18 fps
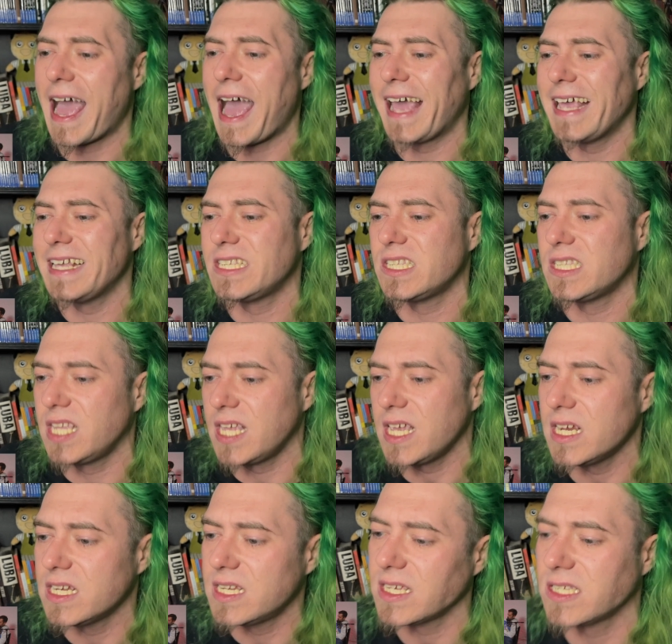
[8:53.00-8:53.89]

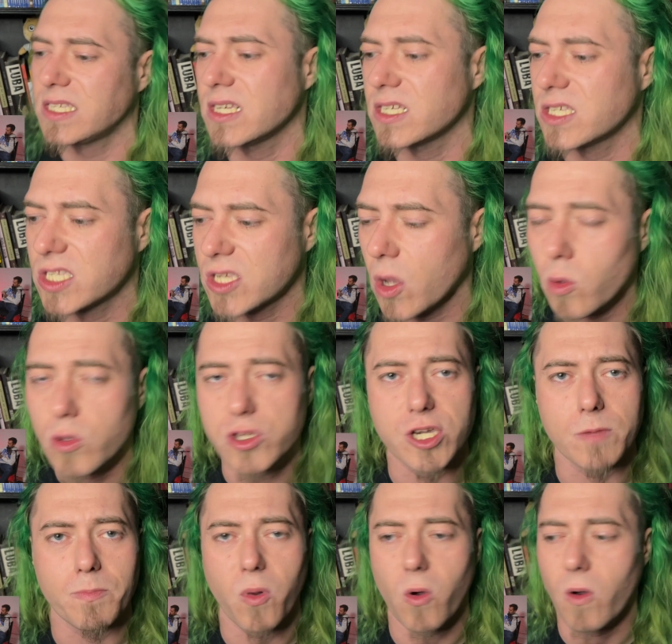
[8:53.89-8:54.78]
Ice-T dissing
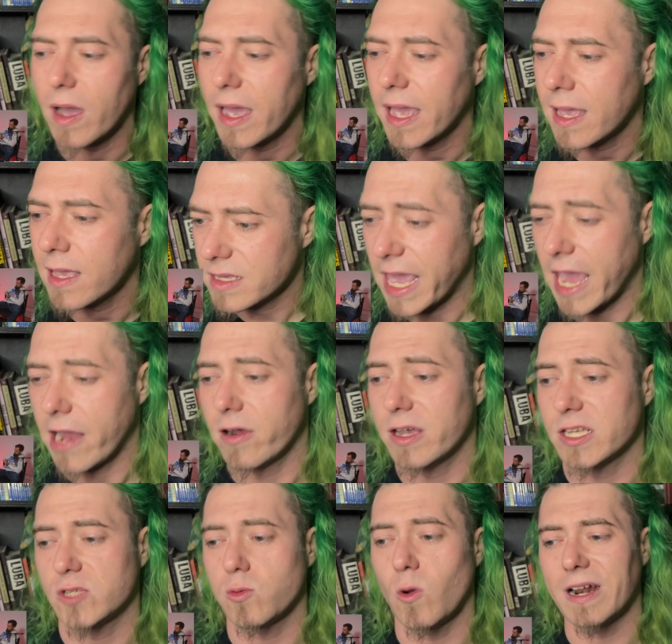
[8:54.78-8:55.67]
Soulja Boy.
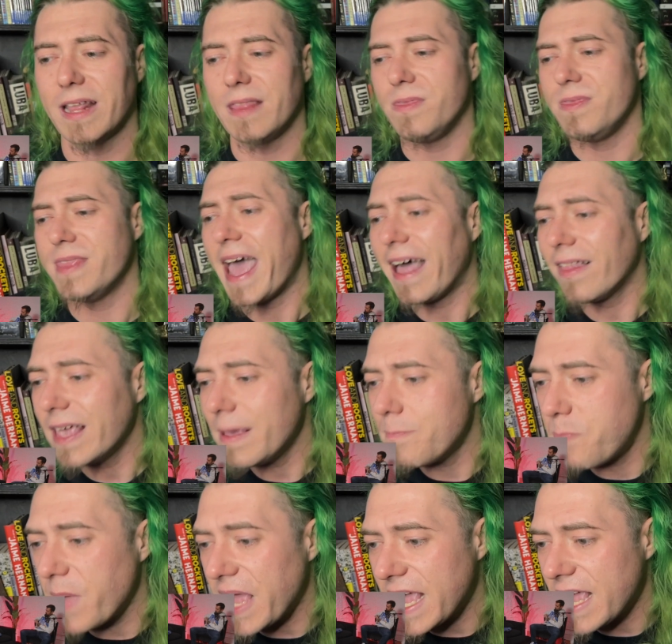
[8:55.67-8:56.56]
KRS-One and Nelly
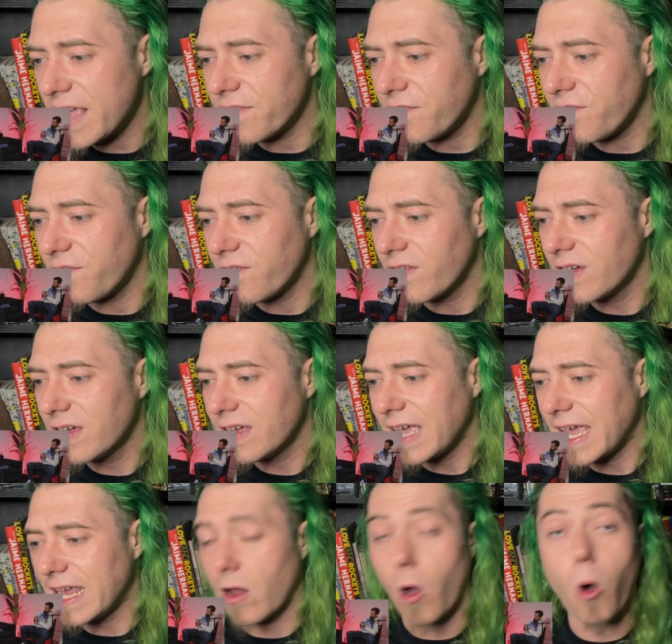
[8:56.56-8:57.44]
beef.
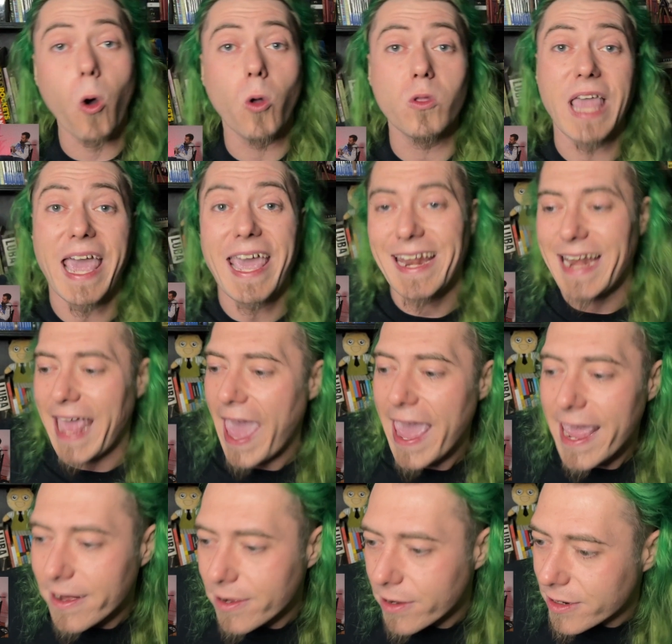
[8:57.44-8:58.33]
And old head
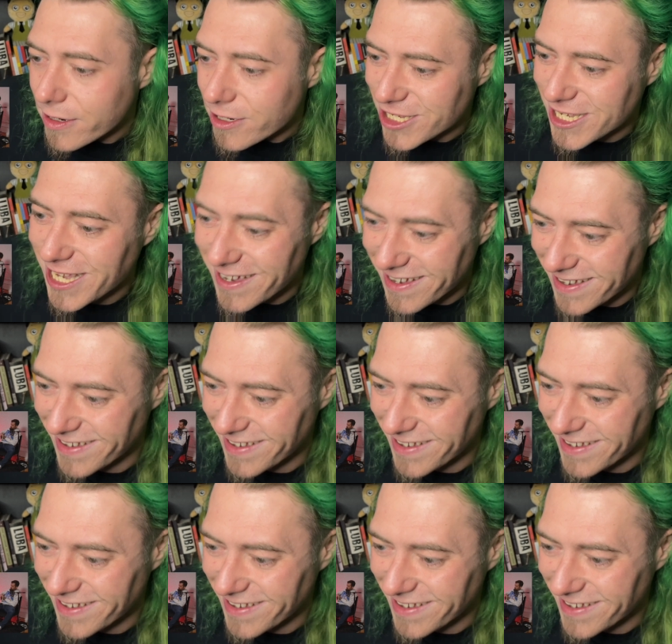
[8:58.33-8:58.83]
haters.